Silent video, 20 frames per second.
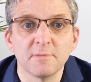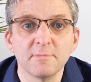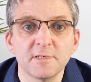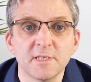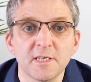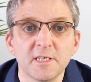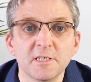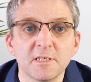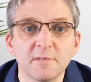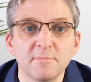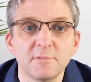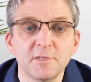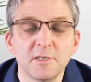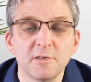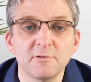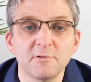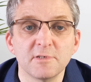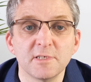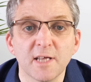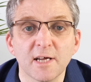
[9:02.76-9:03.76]
systems
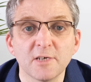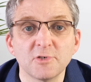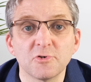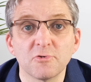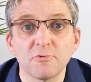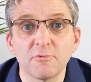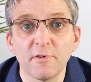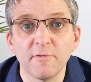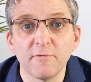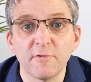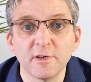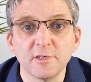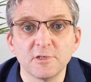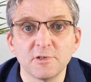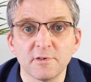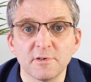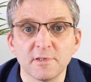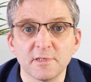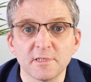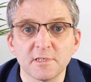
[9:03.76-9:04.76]
use natural
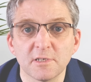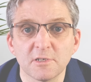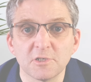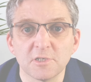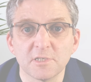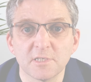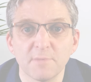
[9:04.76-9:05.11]
refrigerants such as